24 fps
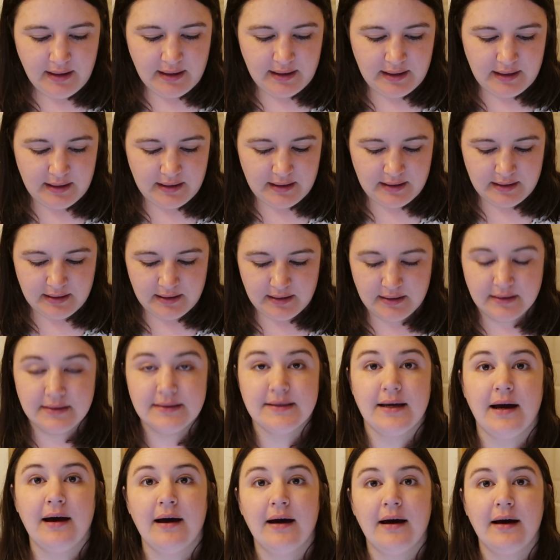
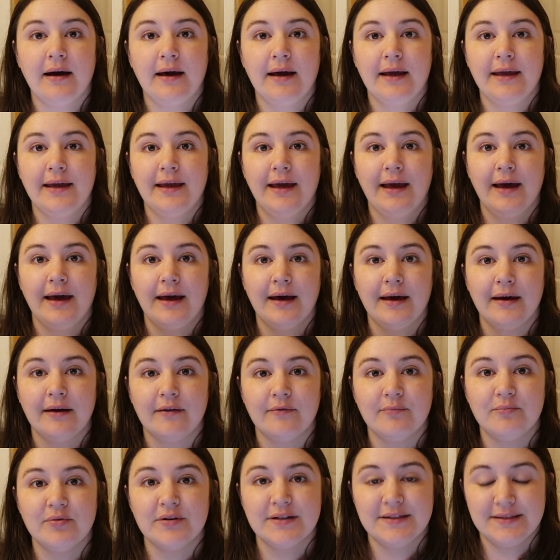And I
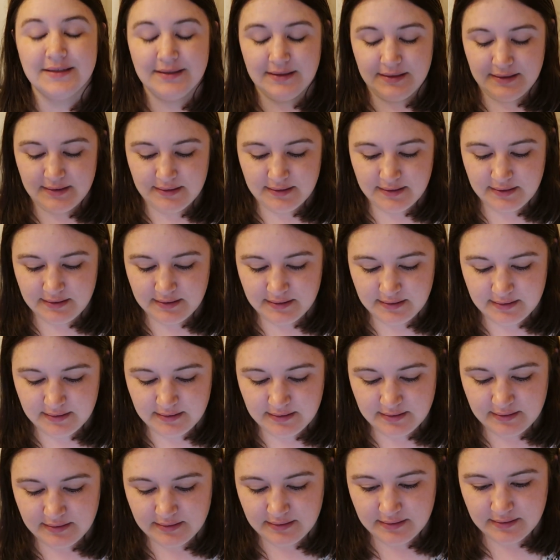have printed
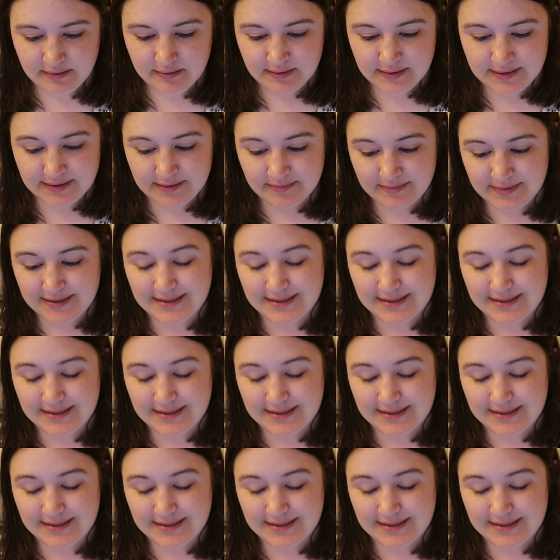some